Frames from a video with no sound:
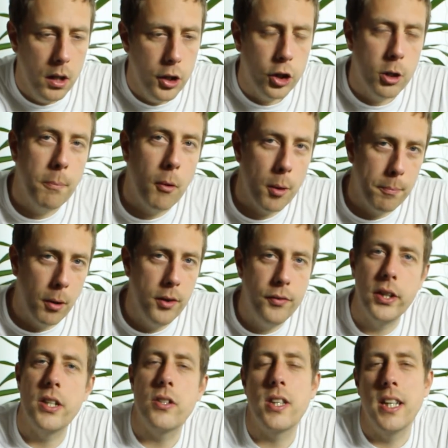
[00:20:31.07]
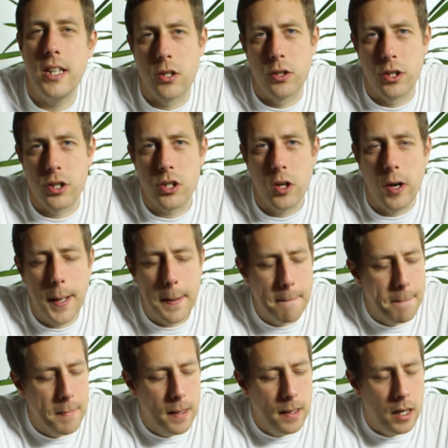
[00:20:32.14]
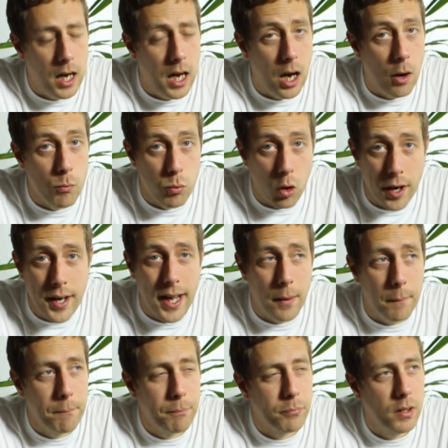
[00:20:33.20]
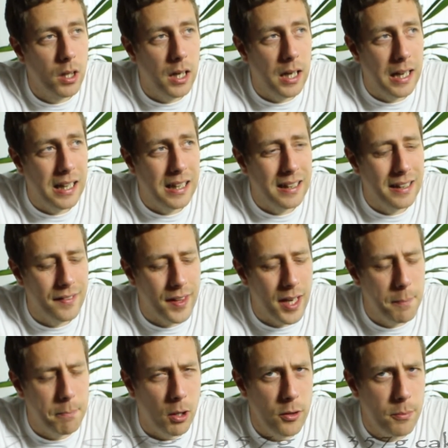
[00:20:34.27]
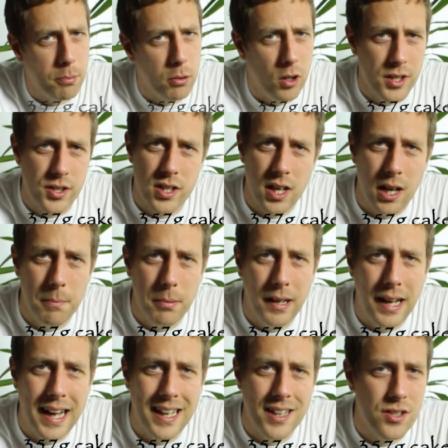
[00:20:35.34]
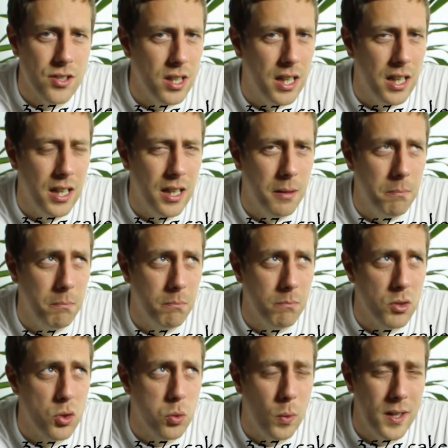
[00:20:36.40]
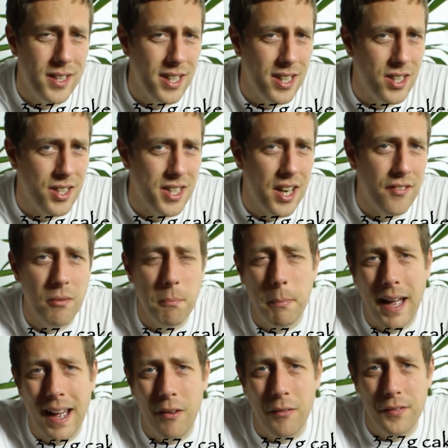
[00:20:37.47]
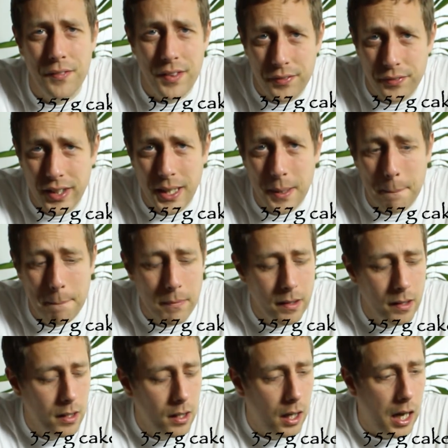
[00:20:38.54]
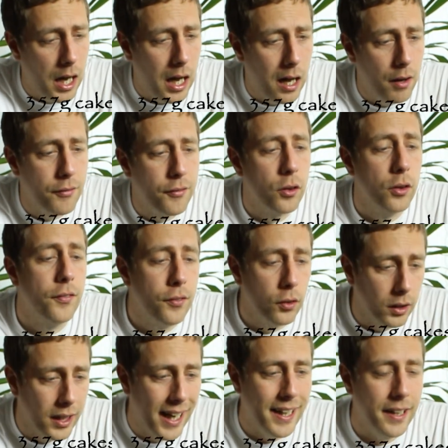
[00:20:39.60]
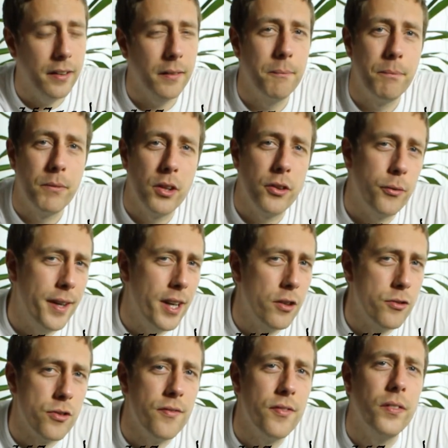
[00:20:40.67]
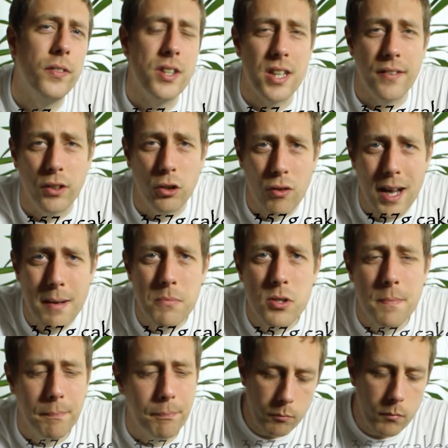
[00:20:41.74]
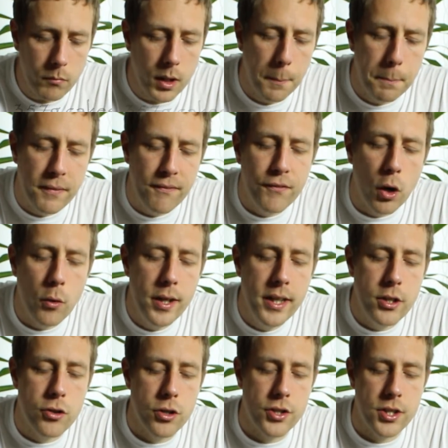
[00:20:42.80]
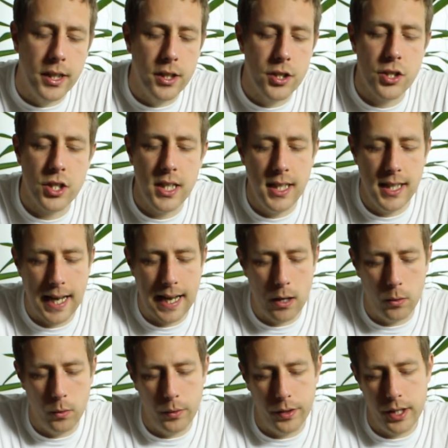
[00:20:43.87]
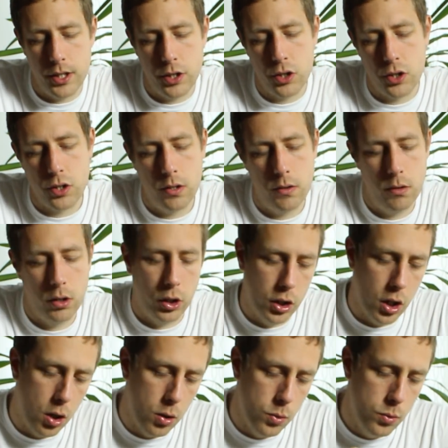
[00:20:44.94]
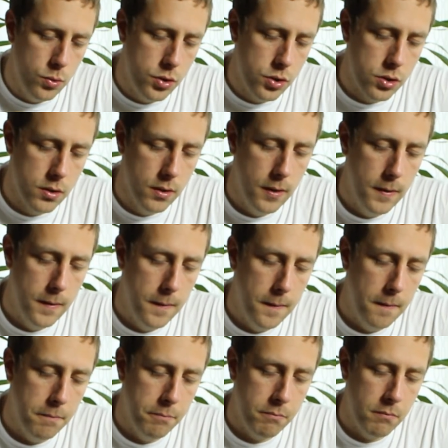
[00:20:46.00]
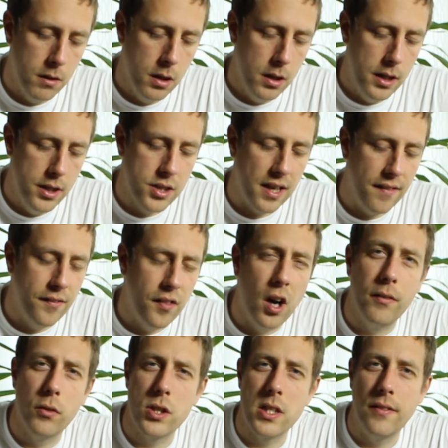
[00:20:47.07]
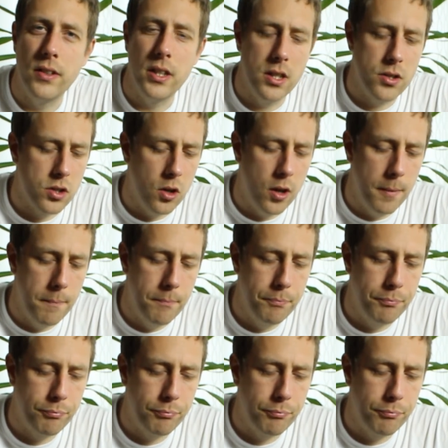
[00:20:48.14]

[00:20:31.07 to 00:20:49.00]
You can buy both these teas on the site right now. They're both priced up at £27.50 for a full cake, 357 grams. Be very interesting to see how this goes in, say, 5 or 7 years' time.